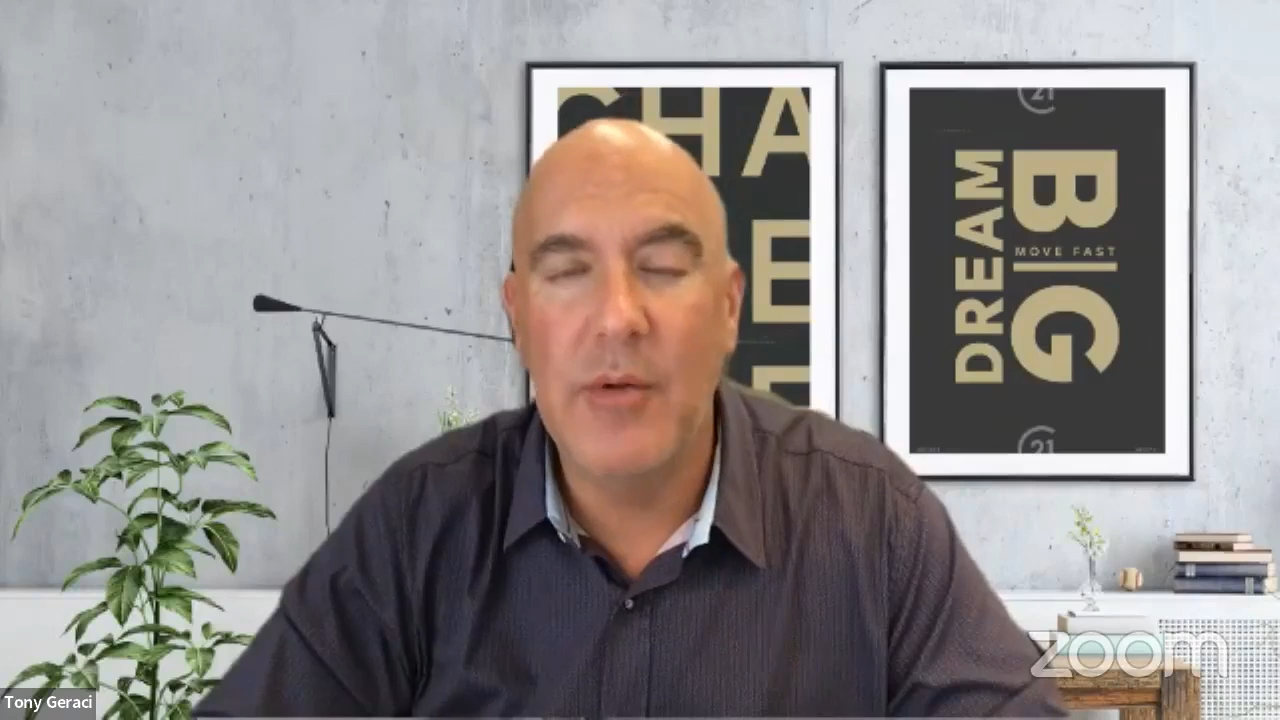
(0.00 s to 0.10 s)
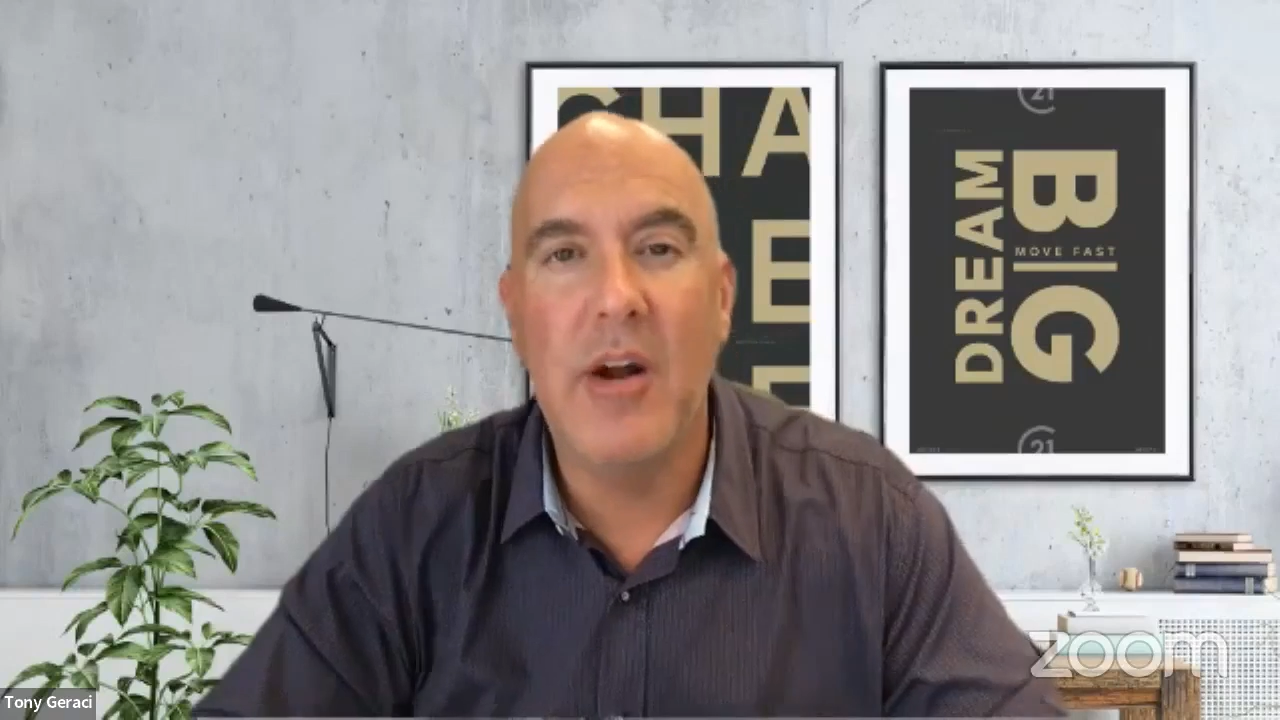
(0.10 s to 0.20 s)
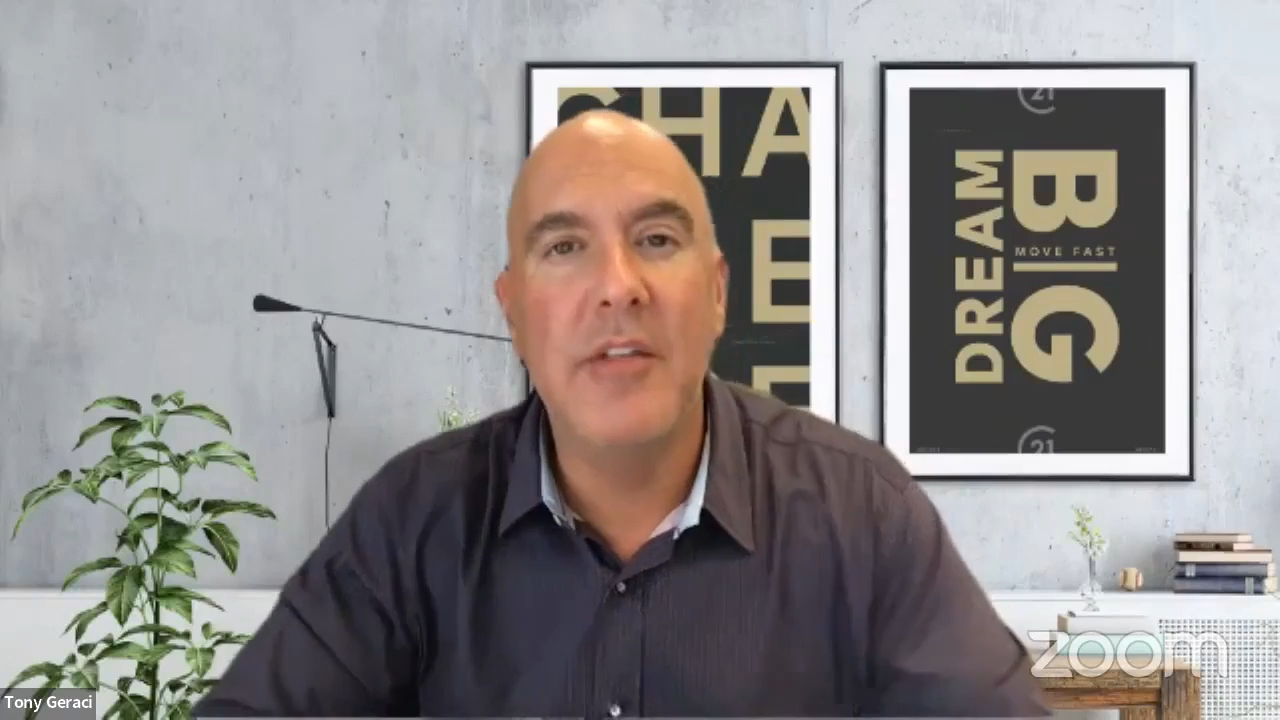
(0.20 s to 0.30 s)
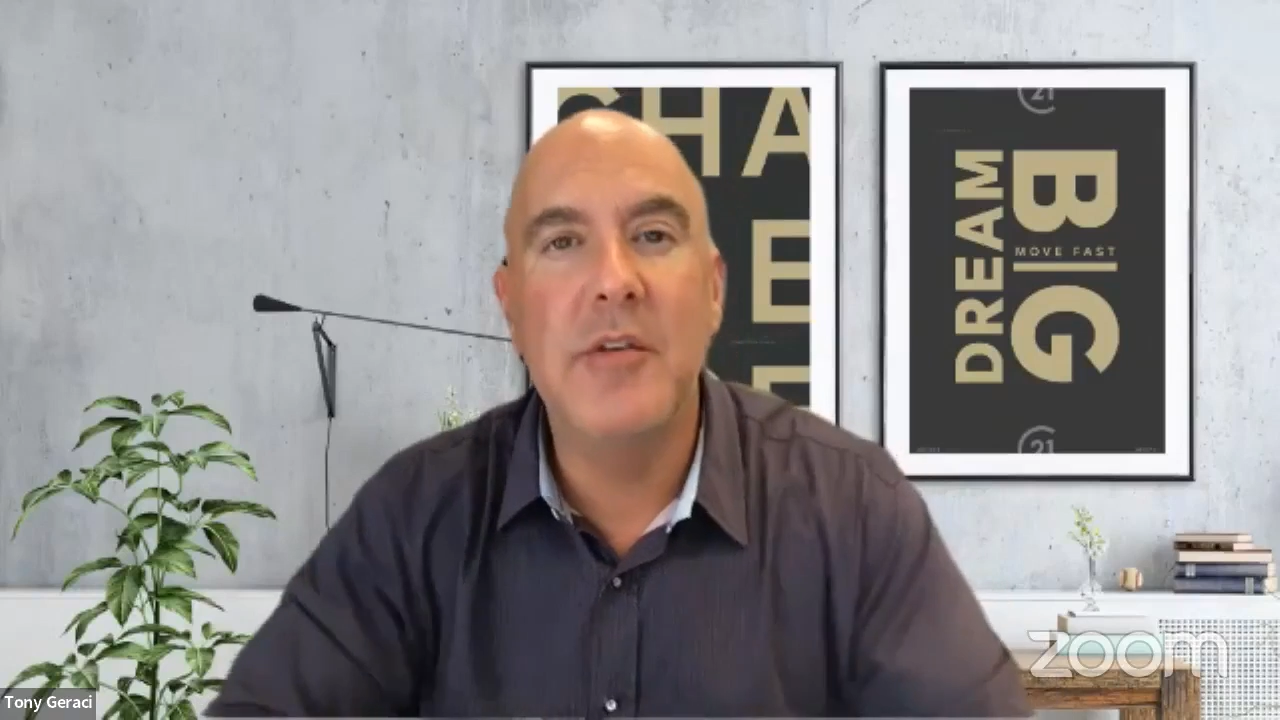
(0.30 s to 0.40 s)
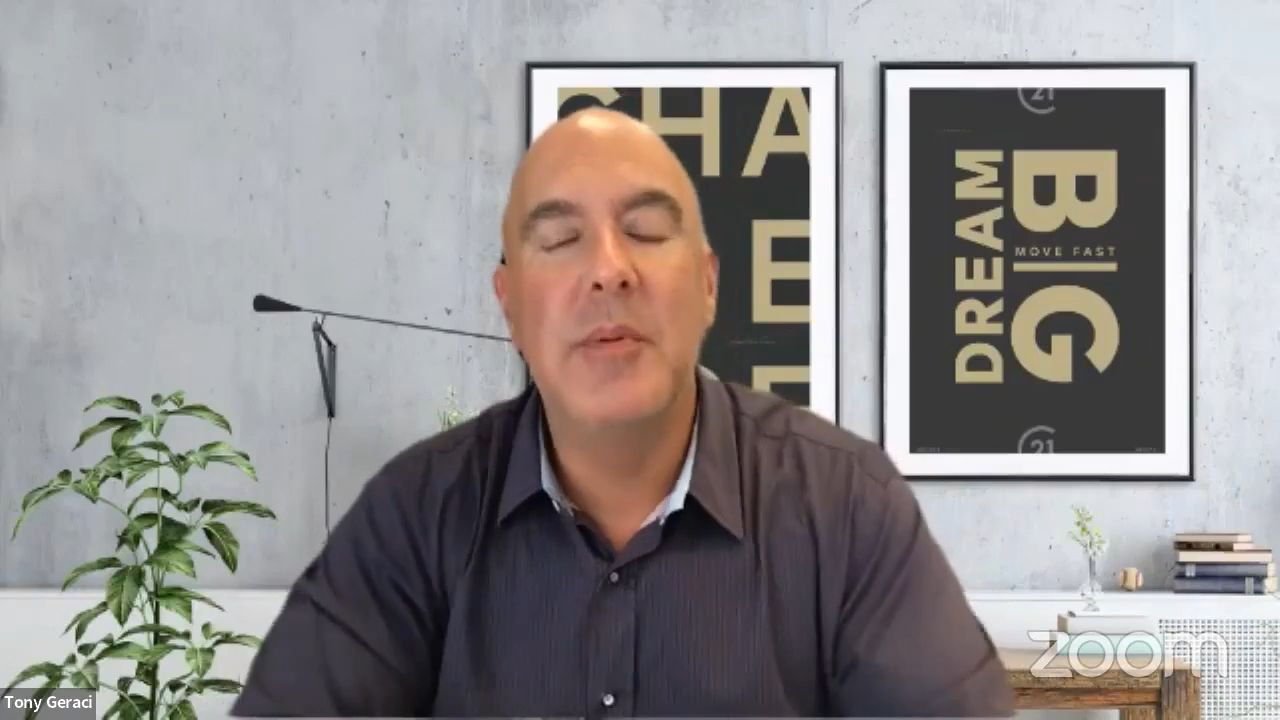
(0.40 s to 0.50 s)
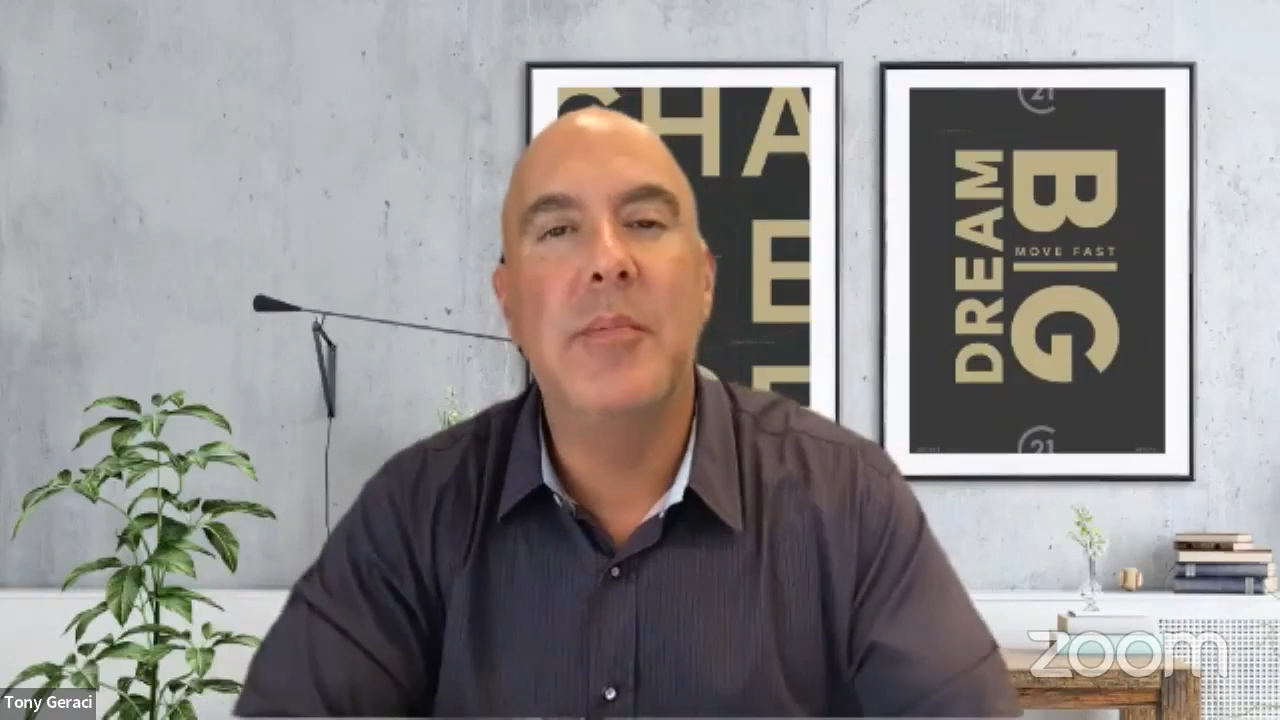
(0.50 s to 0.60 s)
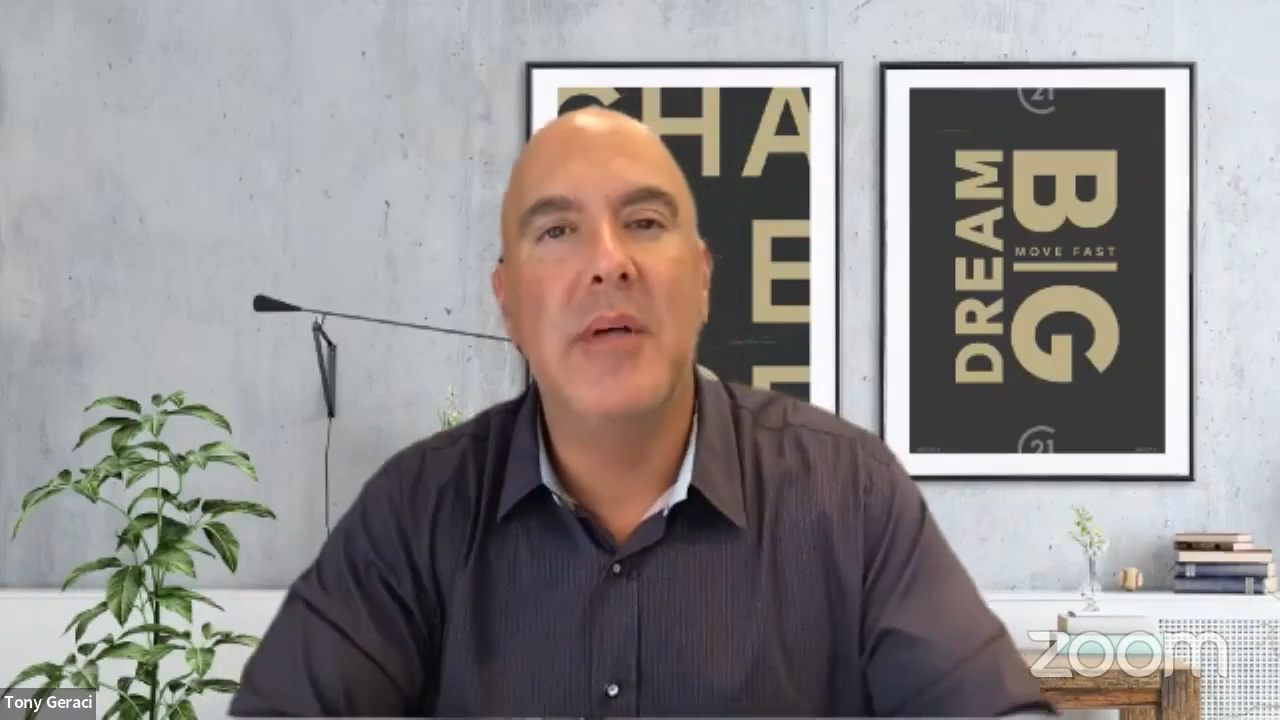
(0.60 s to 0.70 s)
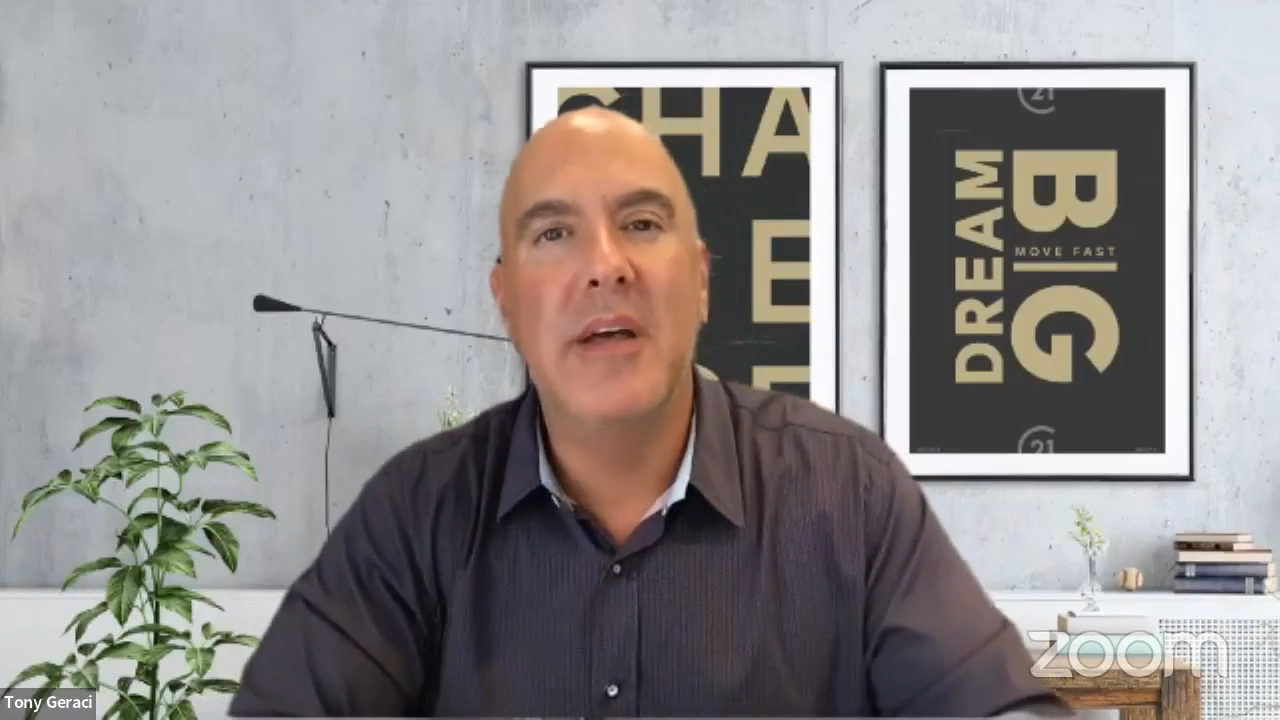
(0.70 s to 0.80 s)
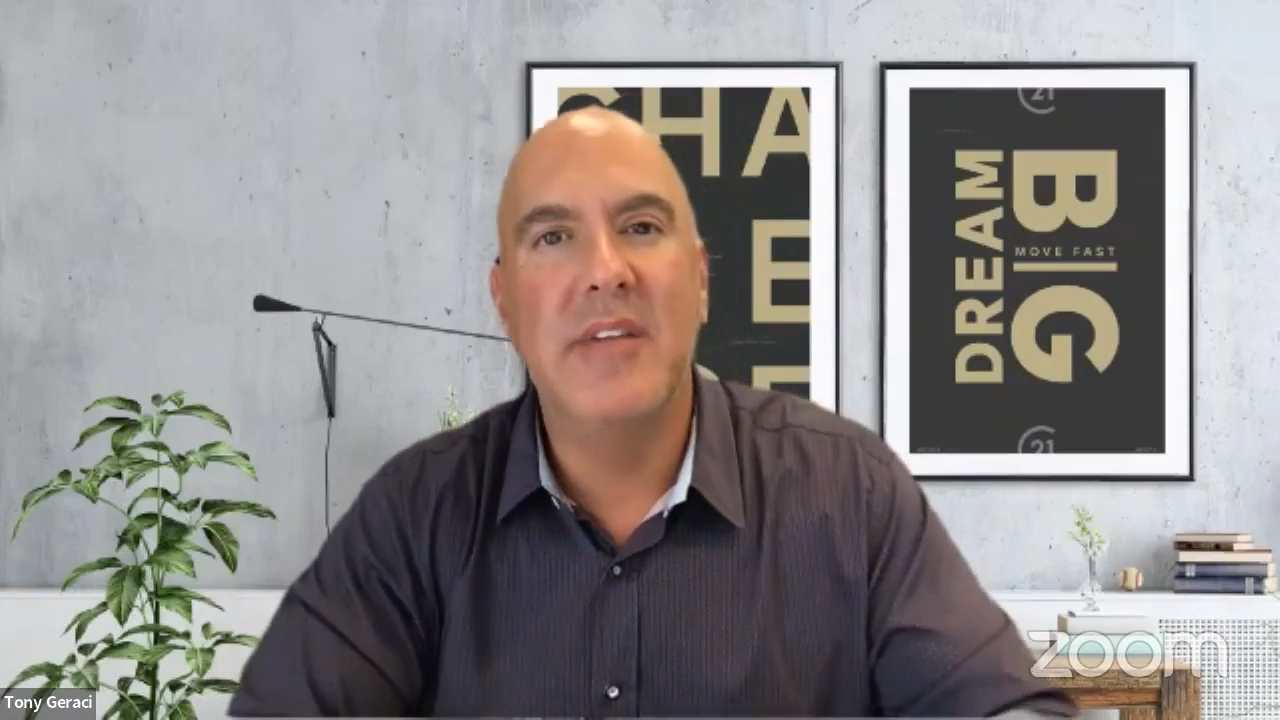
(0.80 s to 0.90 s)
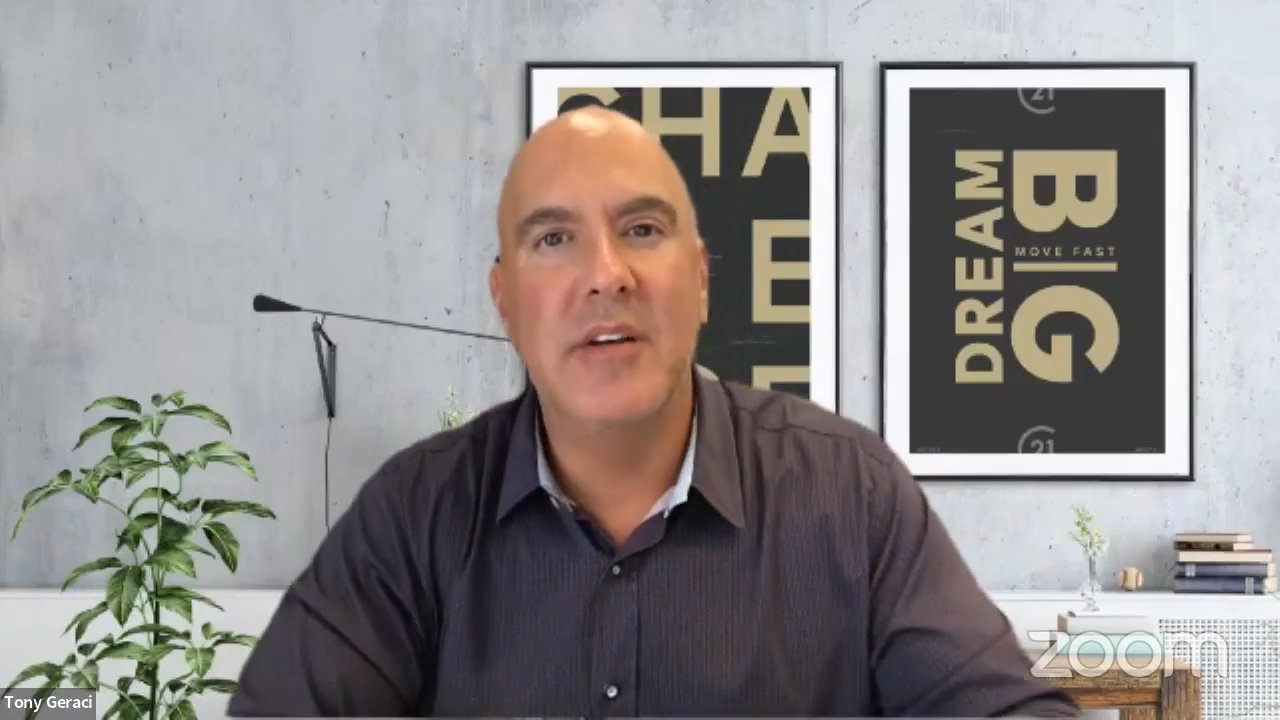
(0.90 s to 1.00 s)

Where other people have